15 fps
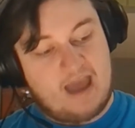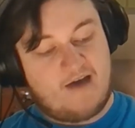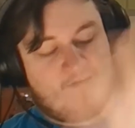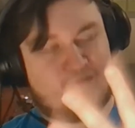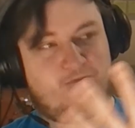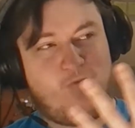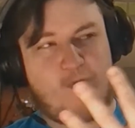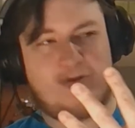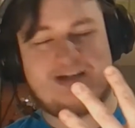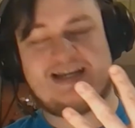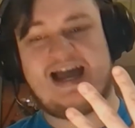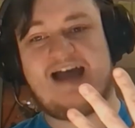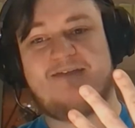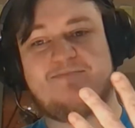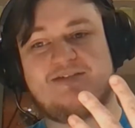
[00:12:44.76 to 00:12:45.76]
4
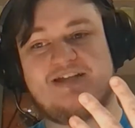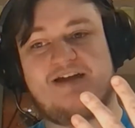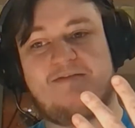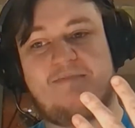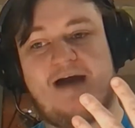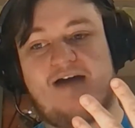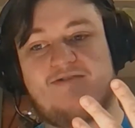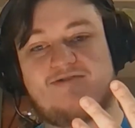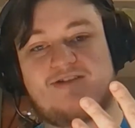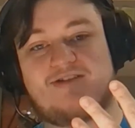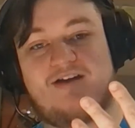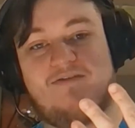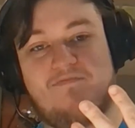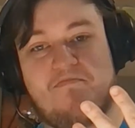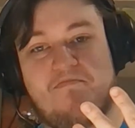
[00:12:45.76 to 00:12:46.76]
times the amount
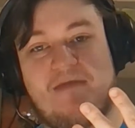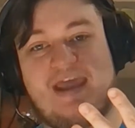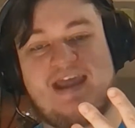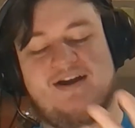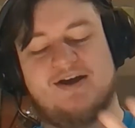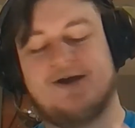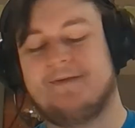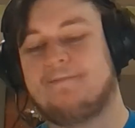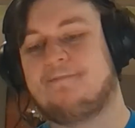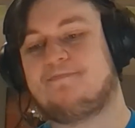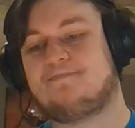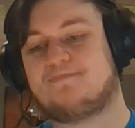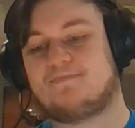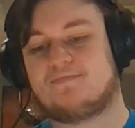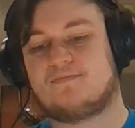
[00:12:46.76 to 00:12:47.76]
of mana.
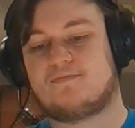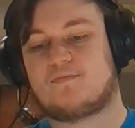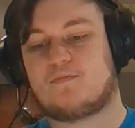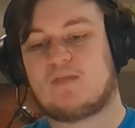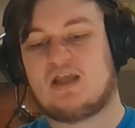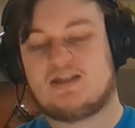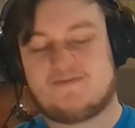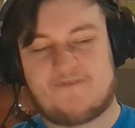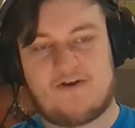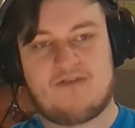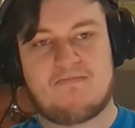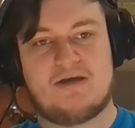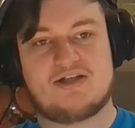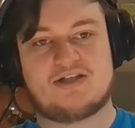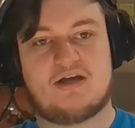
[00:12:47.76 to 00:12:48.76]
It's very
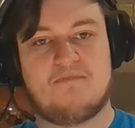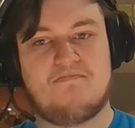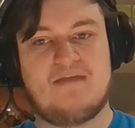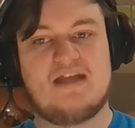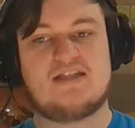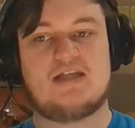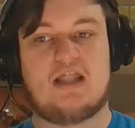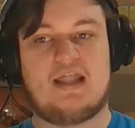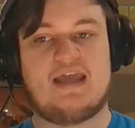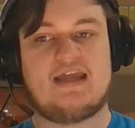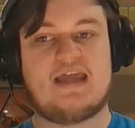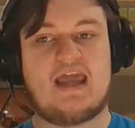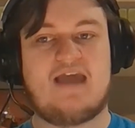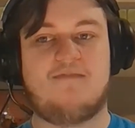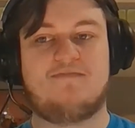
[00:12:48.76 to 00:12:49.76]
much a mid to late
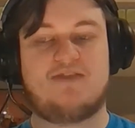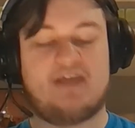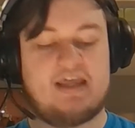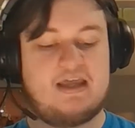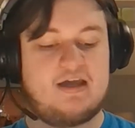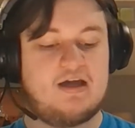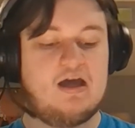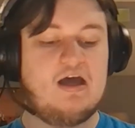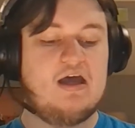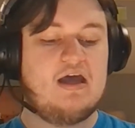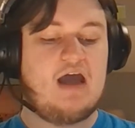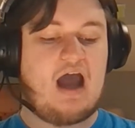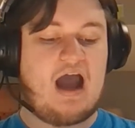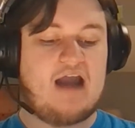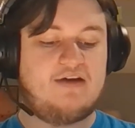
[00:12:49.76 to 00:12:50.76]
game thing.
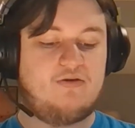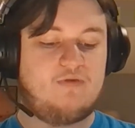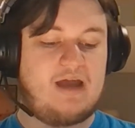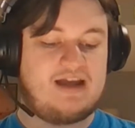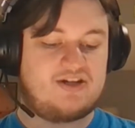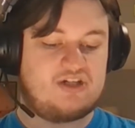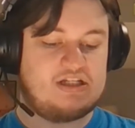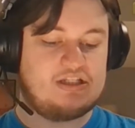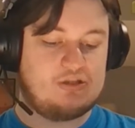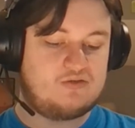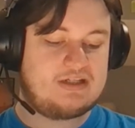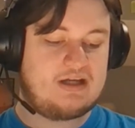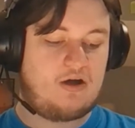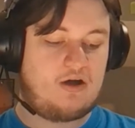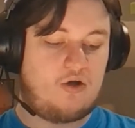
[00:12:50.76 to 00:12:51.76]
I don't actually
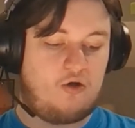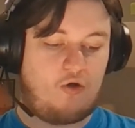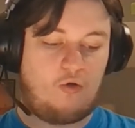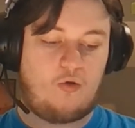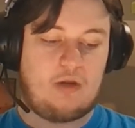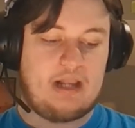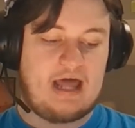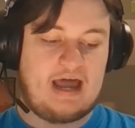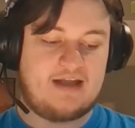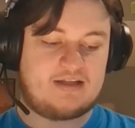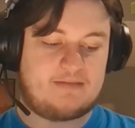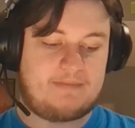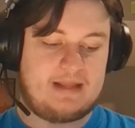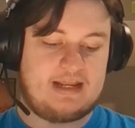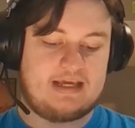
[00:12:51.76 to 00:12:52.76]
use it a whole lot
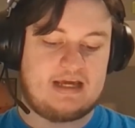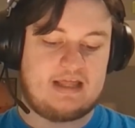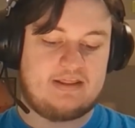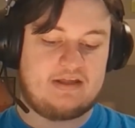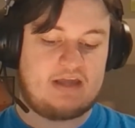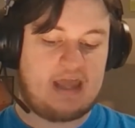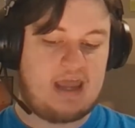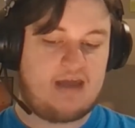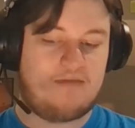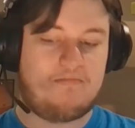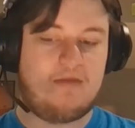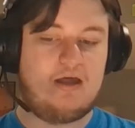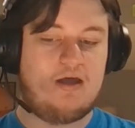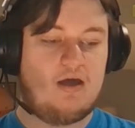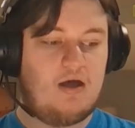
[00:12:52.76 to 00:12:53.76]
depending on the game,
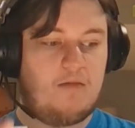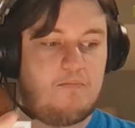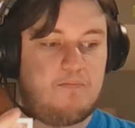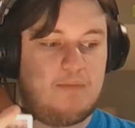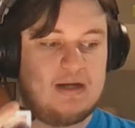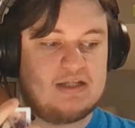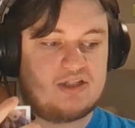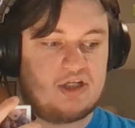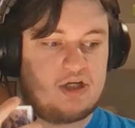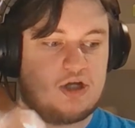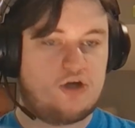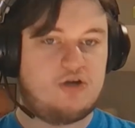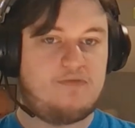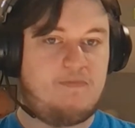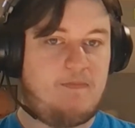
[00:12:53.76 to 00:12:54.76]
but it's a
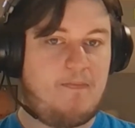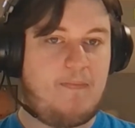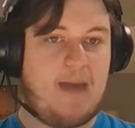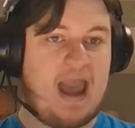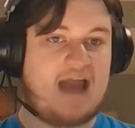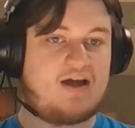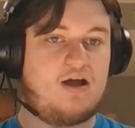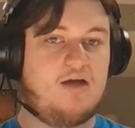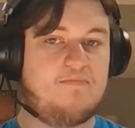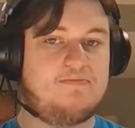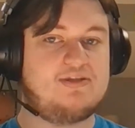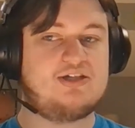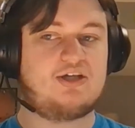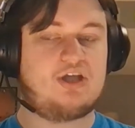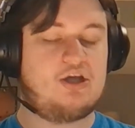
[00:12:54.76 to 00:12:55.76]
good backup
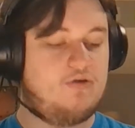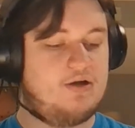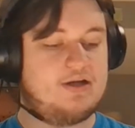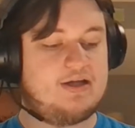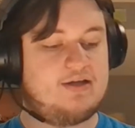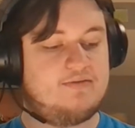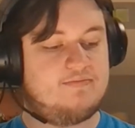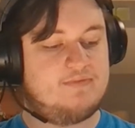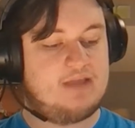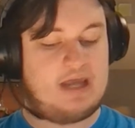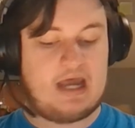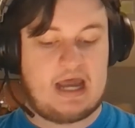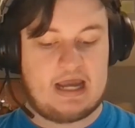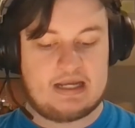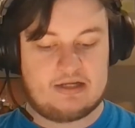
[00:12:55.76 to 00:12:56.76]
security
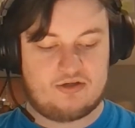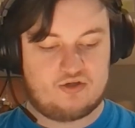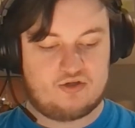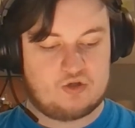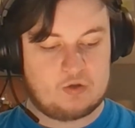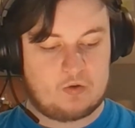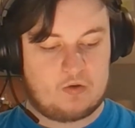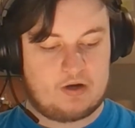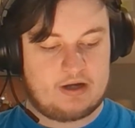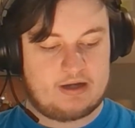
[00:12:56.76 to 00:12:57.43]
that I enjoy.